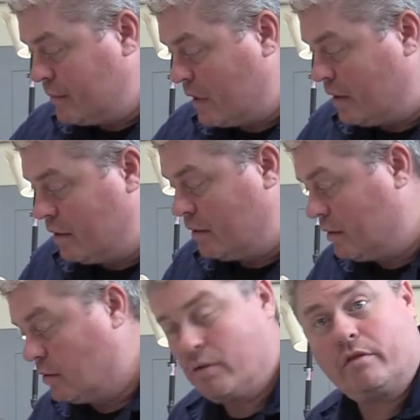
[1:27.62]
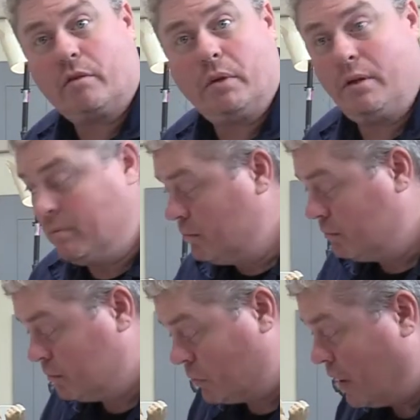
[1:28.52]
it deserves to be
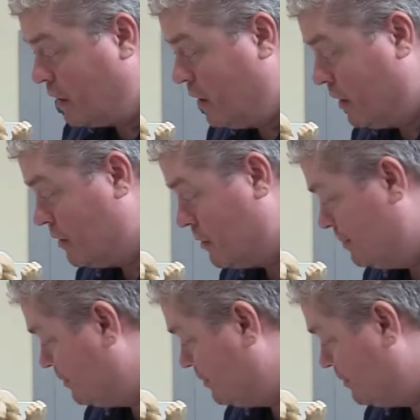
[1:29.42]
recognized.